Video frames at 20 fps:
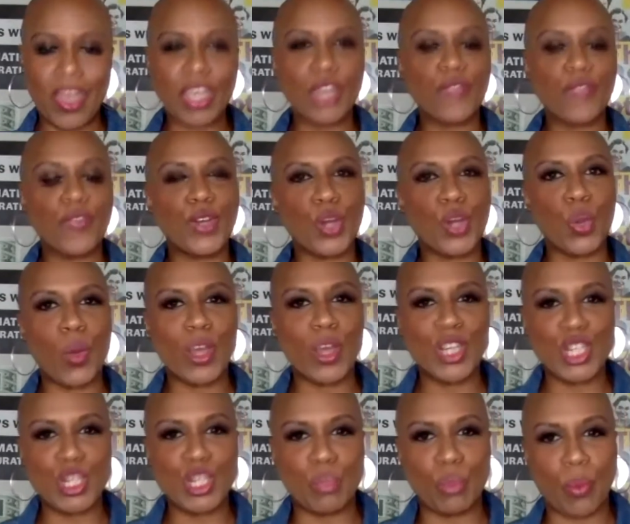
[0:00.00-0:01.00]
you for your
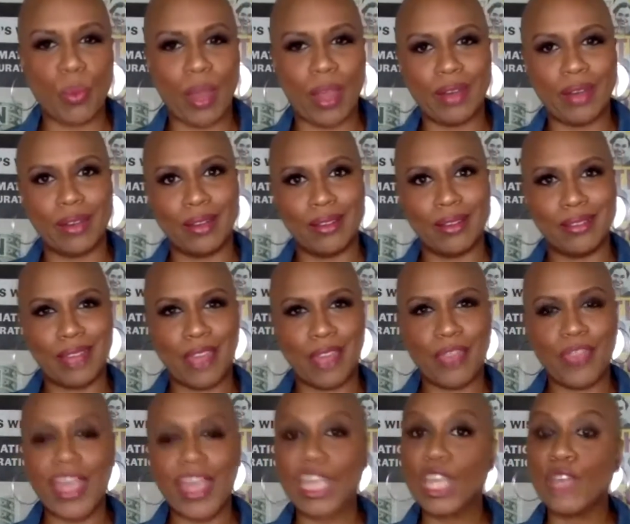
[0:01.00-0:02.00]
question, Miranda, and
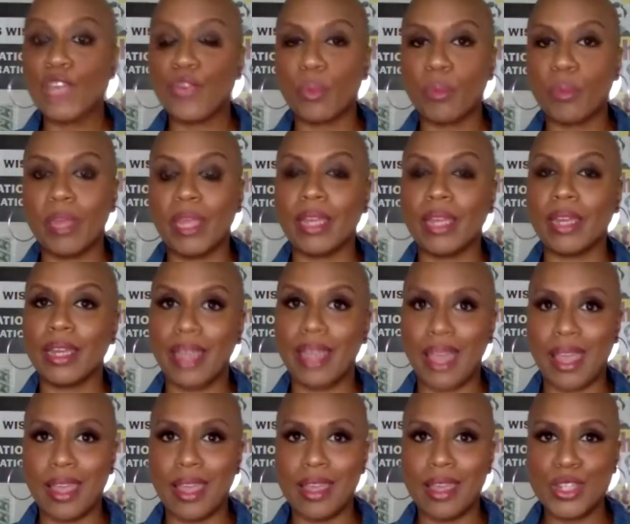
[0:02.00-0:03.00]
thank you for being
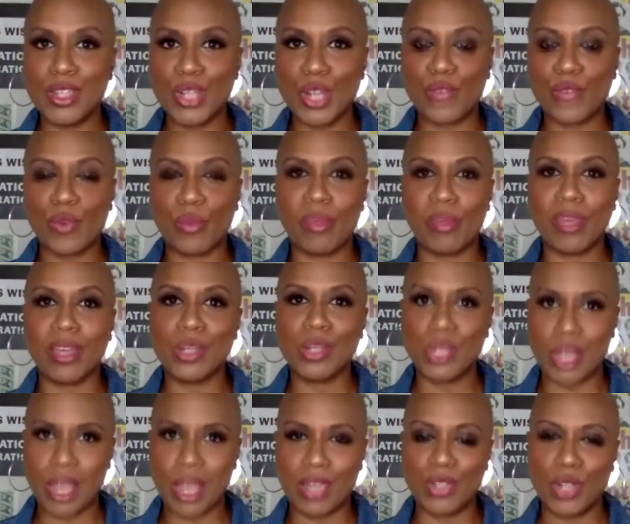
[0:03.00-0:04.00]
engaged and for being a
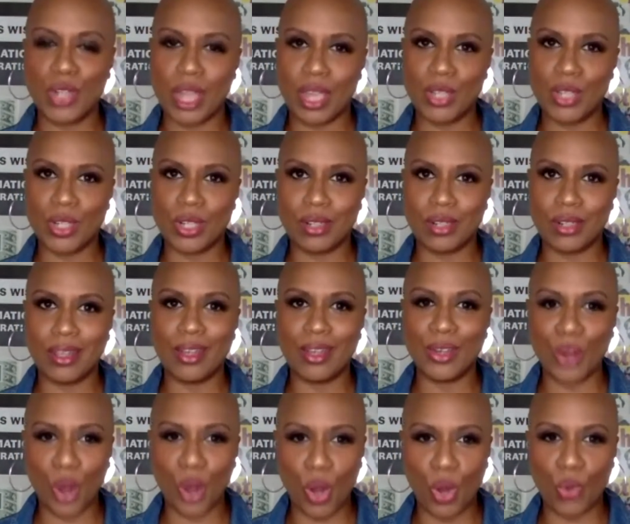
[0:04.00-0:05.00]
change agent in
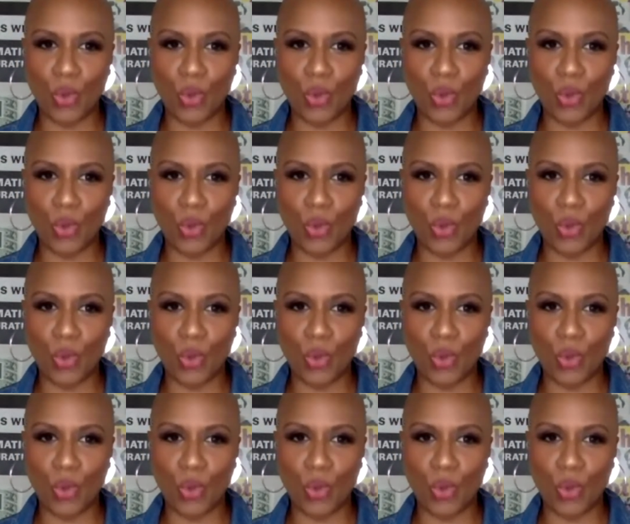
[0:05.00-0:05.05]
your own